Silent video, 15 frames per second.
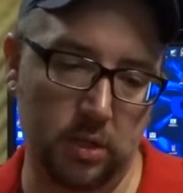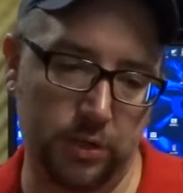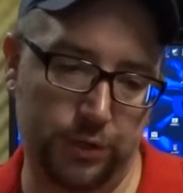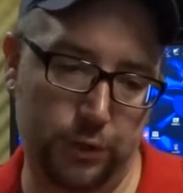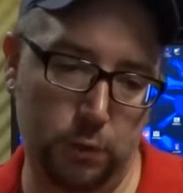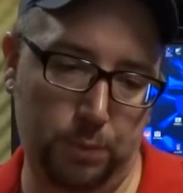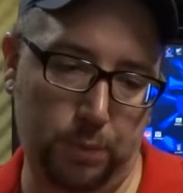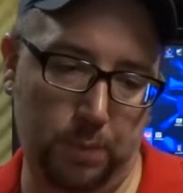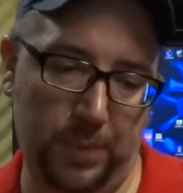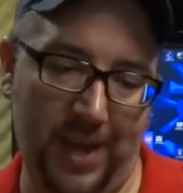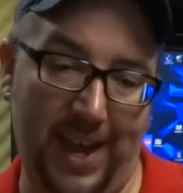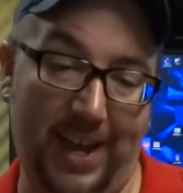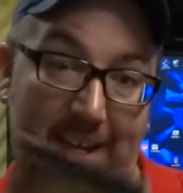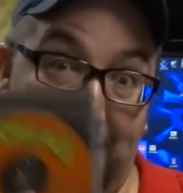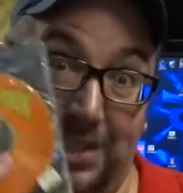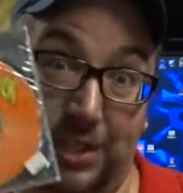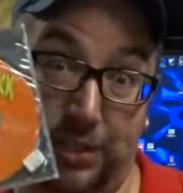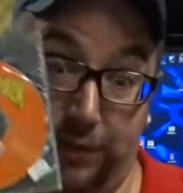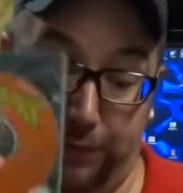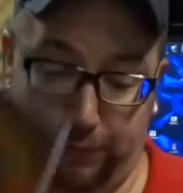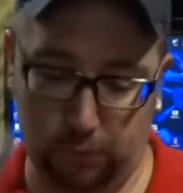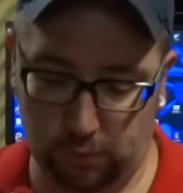Super Pack
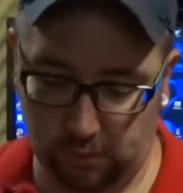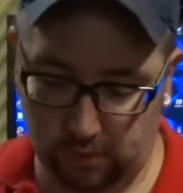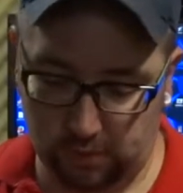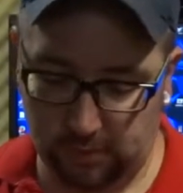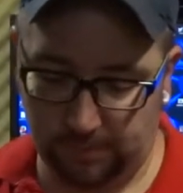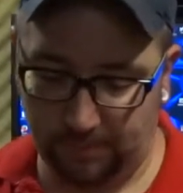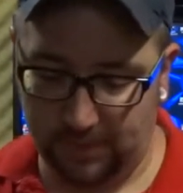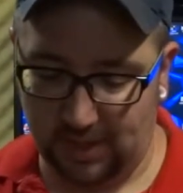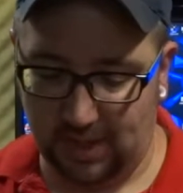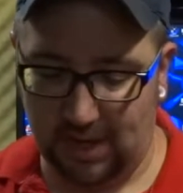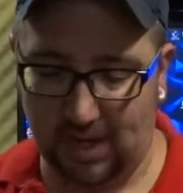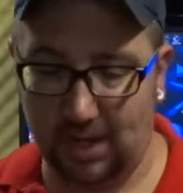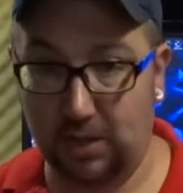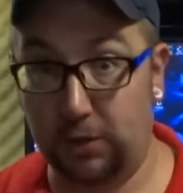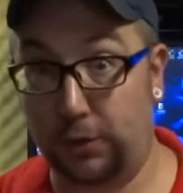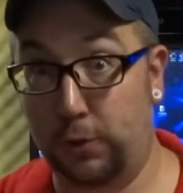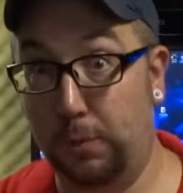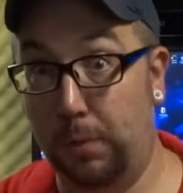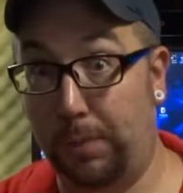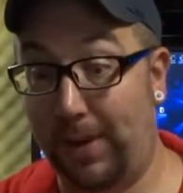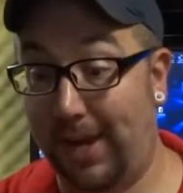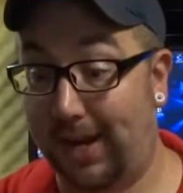Disc 4 and
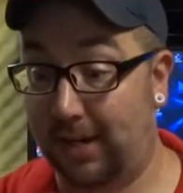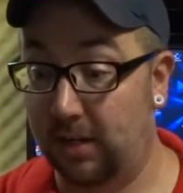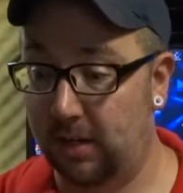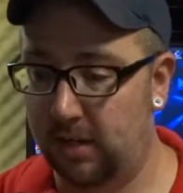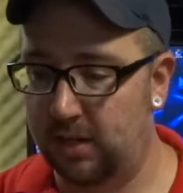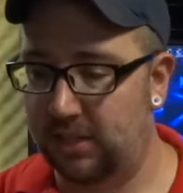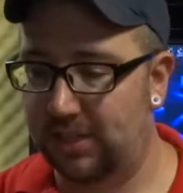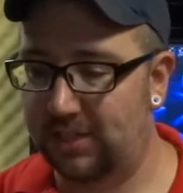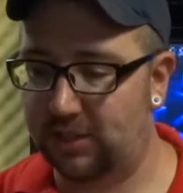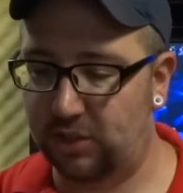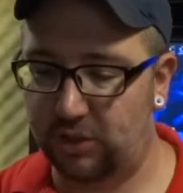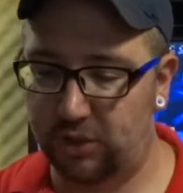Super Pack Disc